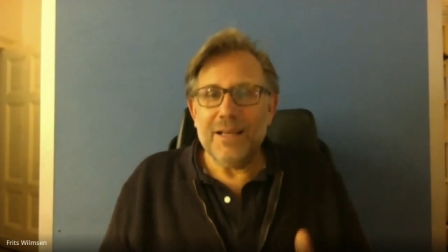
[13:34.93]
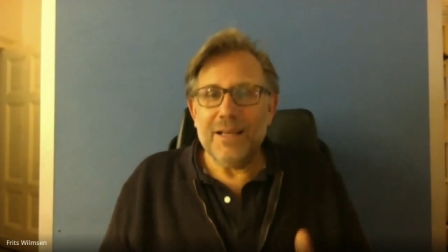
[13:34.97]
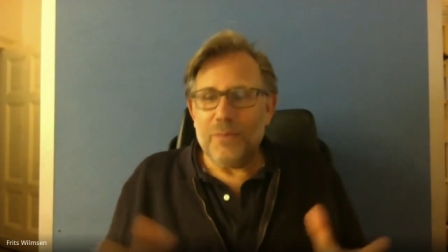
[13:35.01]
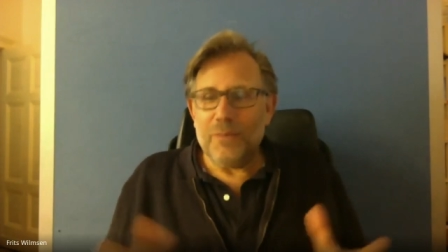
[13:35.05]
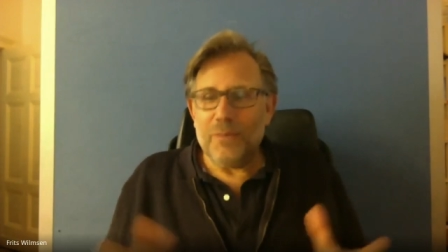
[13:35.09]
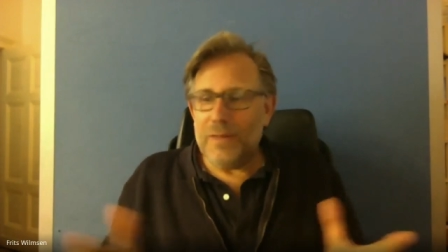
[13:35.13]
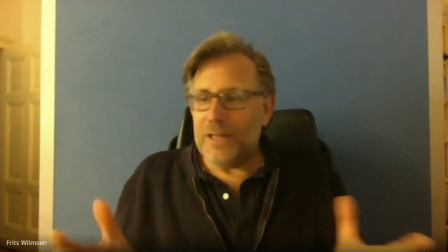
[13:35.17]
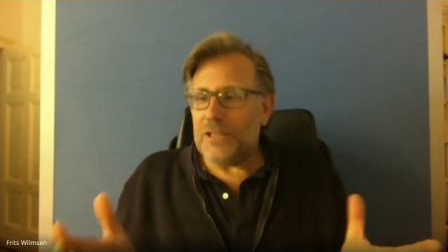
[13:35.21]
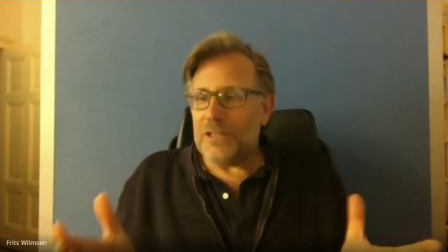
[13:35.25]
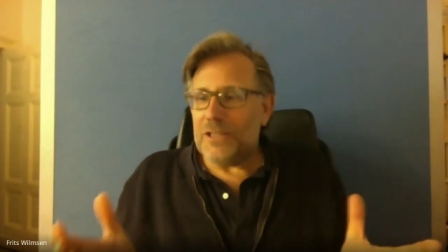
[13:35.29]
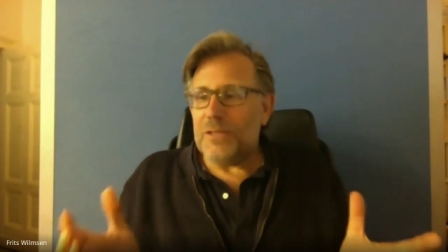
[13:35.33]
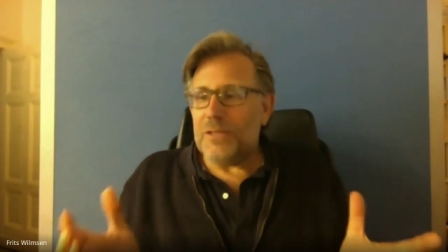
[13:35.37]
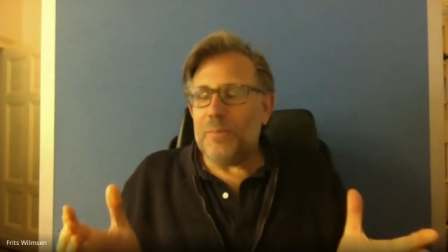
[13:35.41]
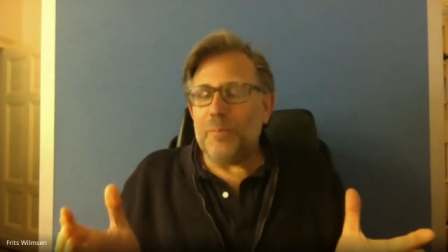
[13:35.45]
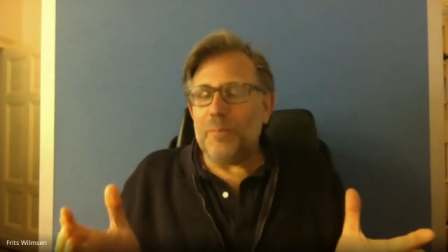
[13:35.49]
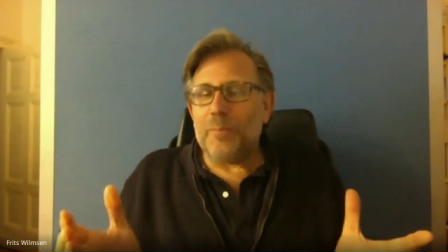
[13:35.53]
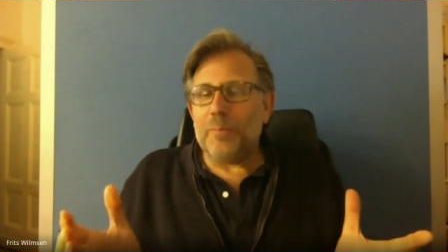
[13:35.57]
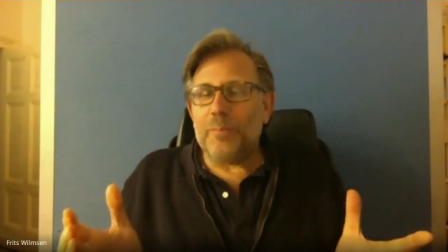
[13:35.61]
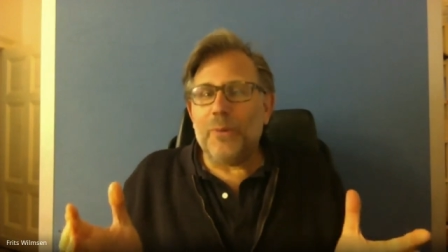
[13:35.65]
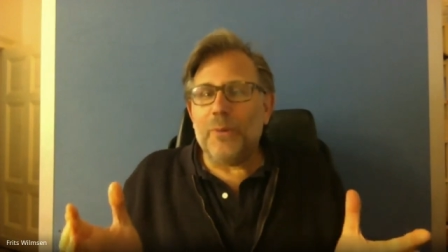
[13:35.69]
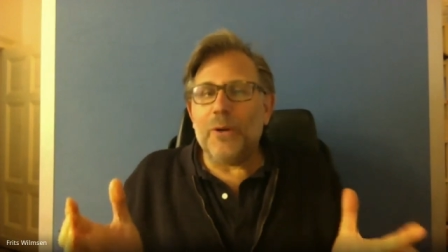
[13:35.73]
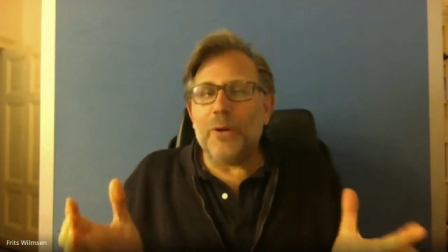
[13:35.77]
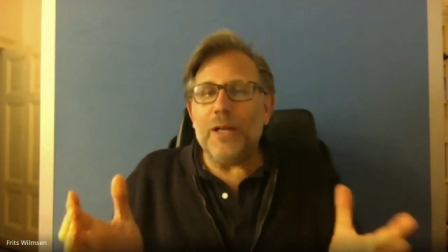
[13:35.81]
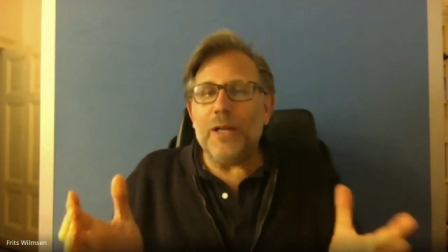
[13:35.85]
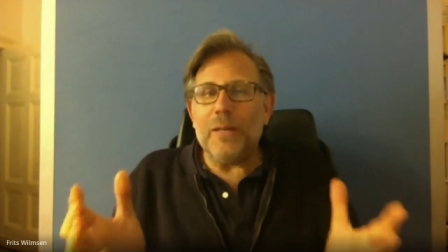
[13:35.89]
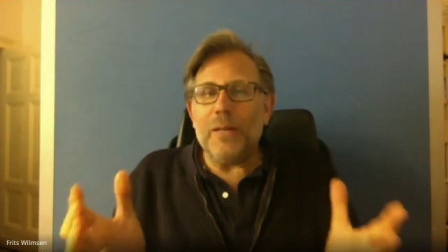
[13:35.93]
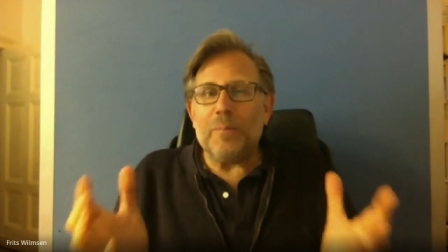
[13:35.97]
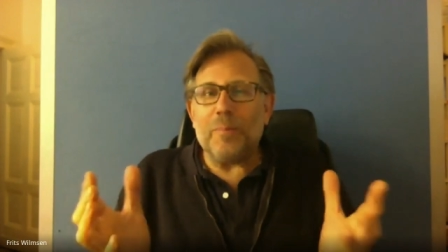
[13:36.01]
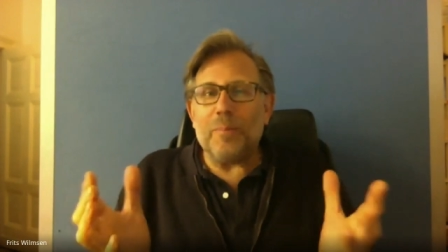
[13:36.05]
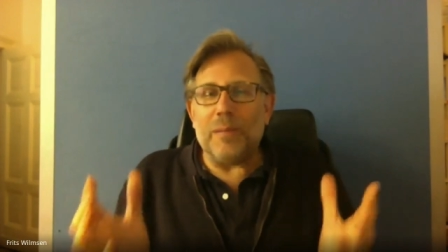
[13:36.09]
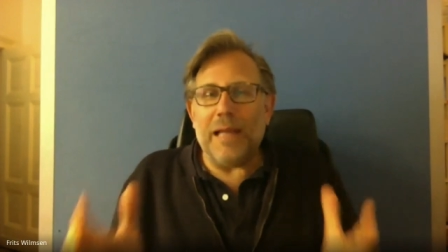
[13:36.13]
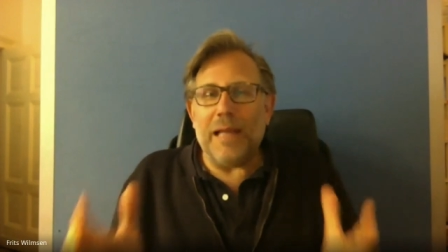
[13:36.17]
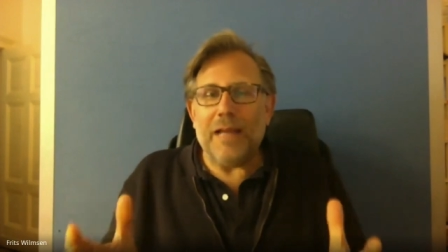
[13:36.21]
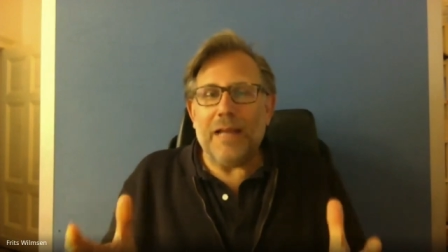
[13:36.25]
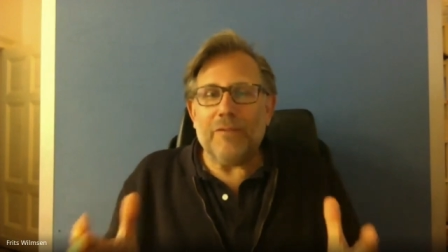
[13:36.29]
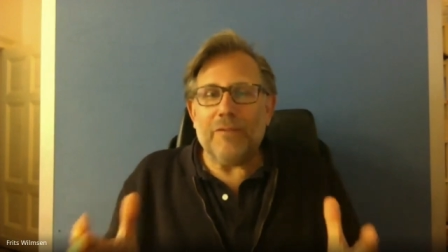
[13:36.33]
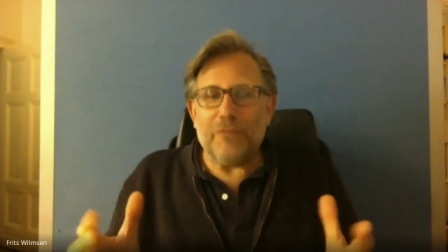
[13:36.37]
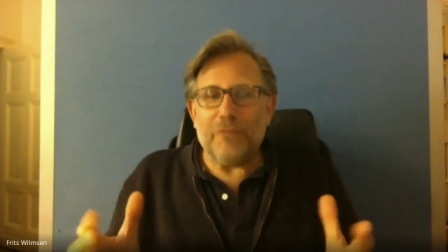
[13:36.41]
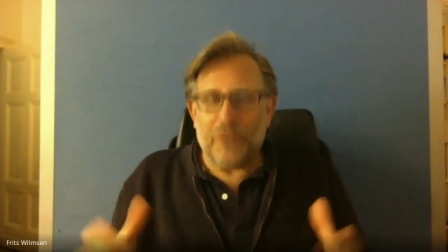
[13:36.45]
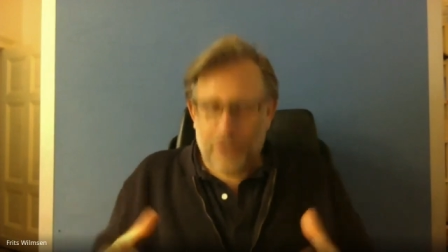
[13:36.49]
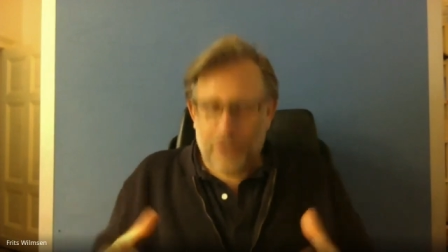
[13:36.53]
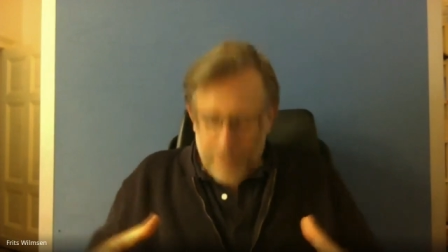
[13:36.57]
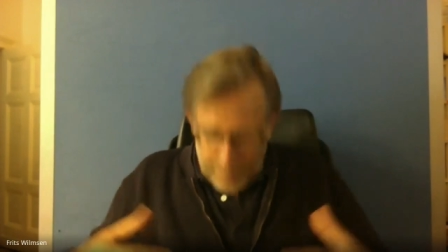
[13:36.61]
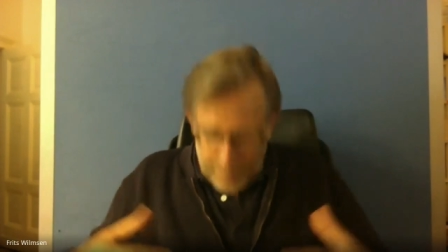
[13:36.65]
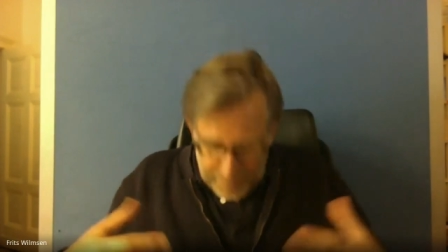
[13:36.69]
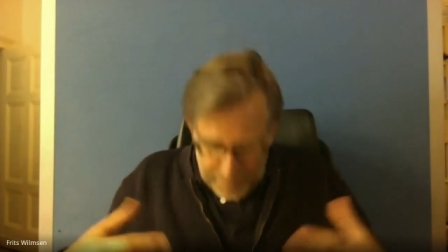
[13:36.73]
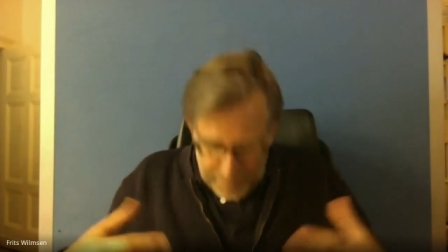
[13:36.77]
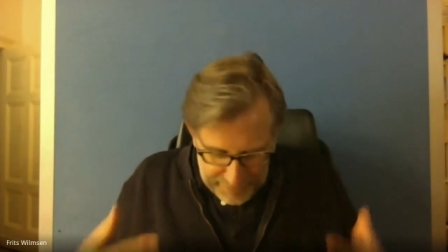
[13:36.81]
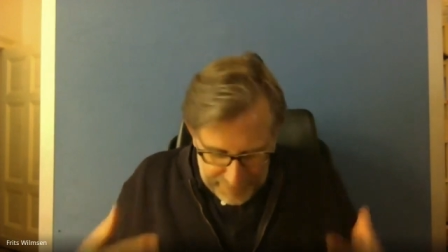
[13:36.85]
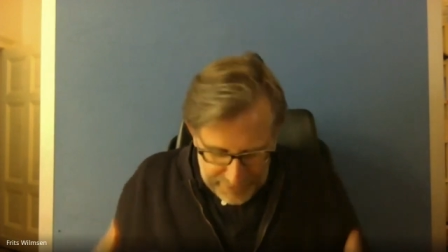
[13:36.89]
When there's a burning
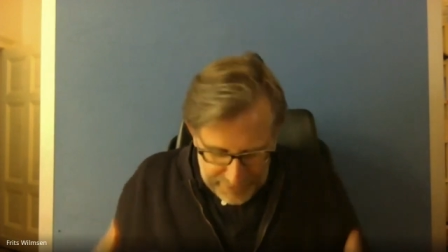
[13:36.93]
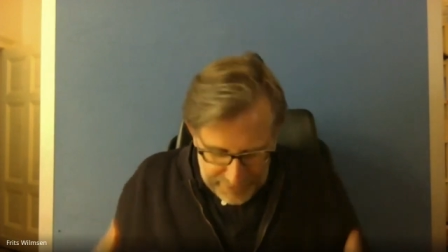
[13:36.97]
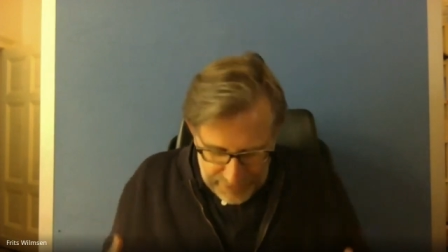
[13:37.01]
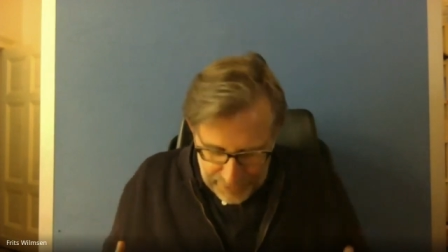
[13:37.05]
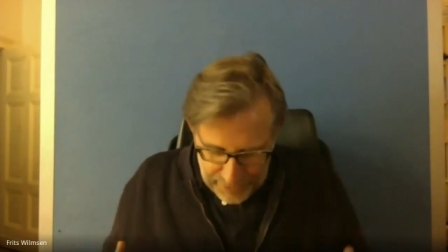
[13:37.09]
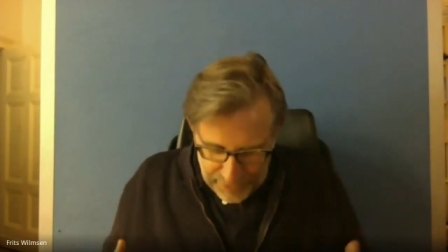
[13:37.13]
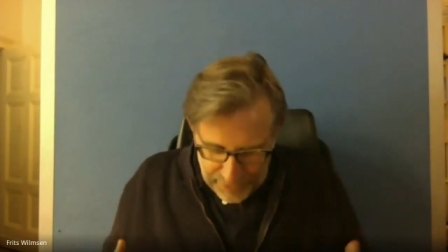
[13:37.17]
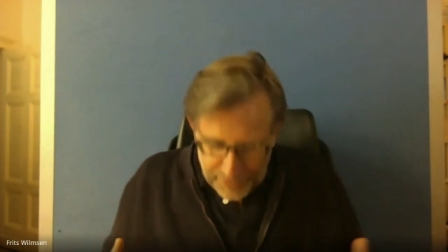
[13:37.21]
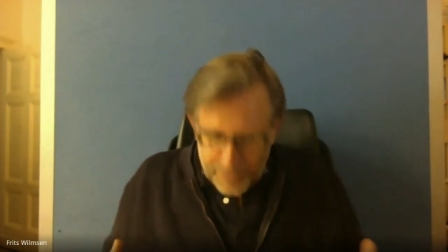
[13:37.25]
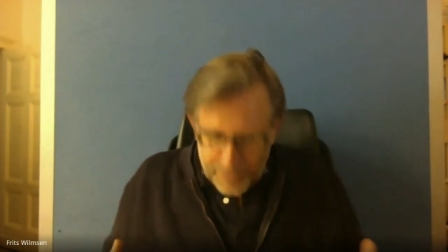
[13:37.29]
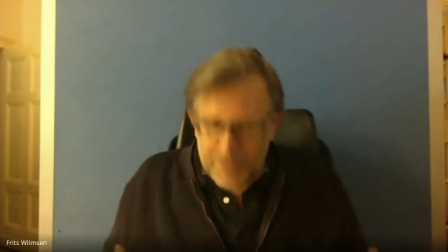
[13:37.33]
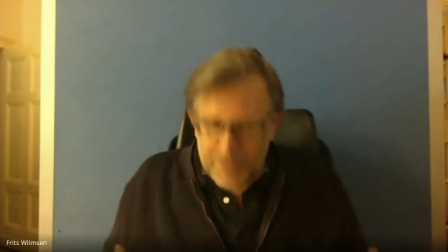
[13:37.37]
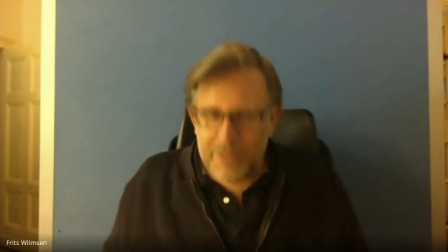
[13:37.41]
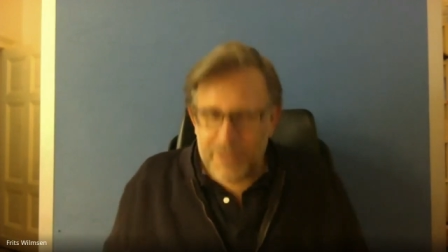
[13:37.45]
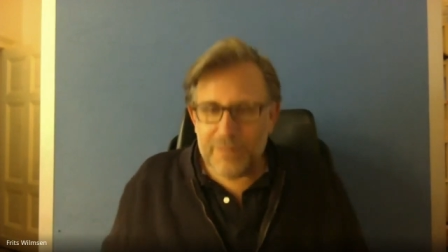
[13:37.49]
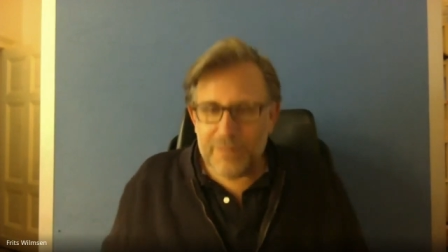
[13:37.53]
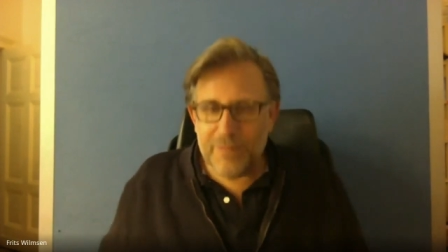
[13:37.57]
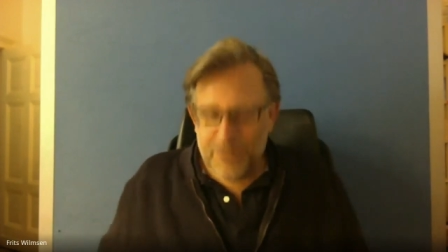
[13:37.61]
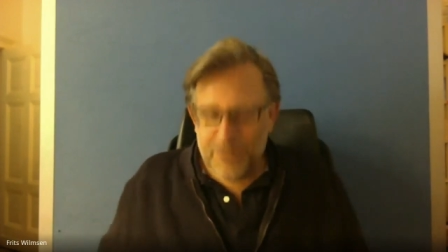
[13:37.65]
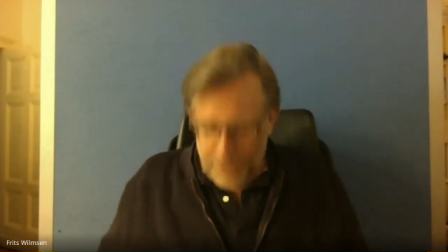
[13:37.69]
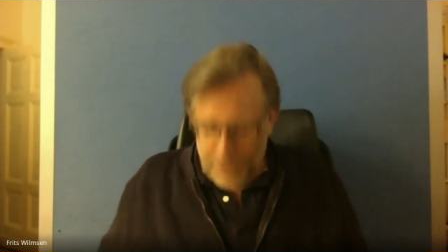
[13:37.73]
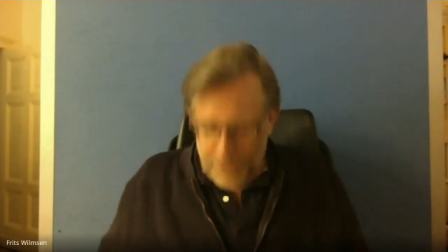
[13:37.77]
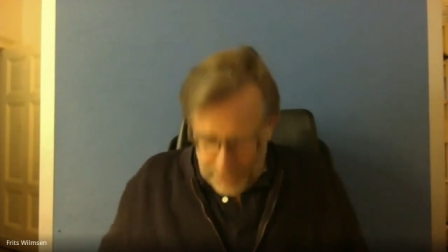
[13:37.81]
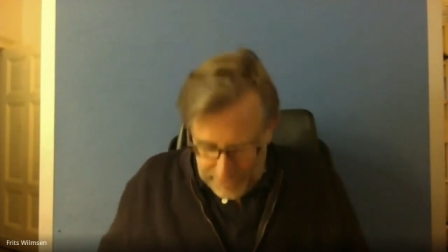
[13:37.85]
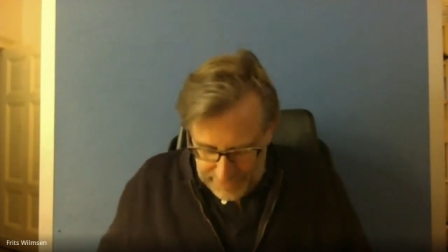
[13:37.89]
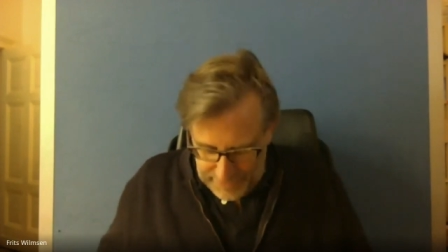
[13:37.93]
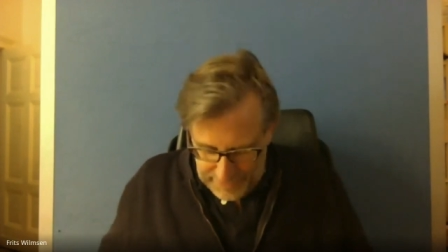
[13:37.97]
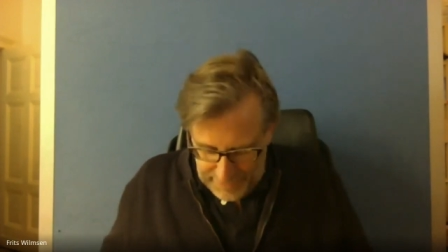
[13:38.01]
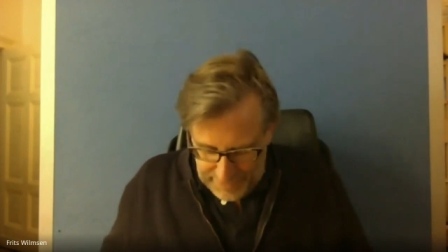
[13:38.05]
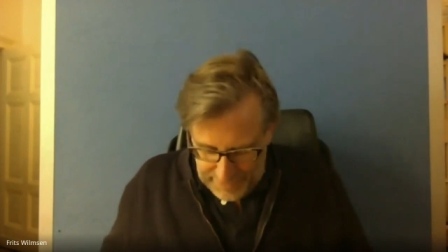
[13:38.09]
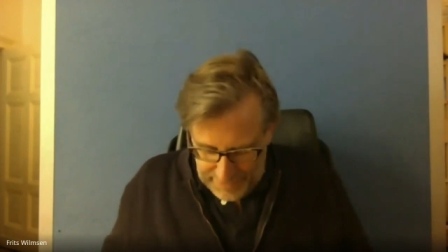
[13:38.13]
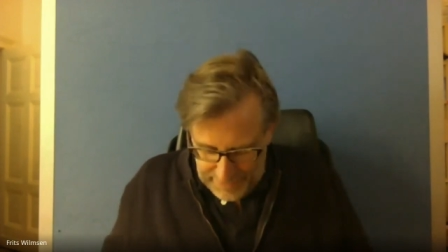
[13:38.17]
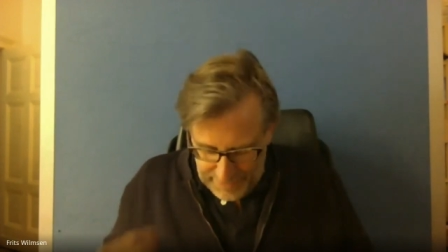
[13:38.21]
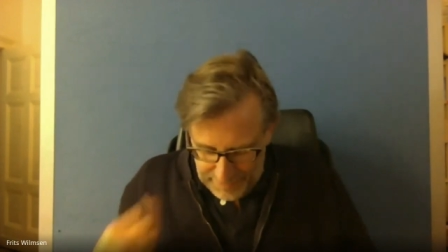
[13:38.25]
platform, your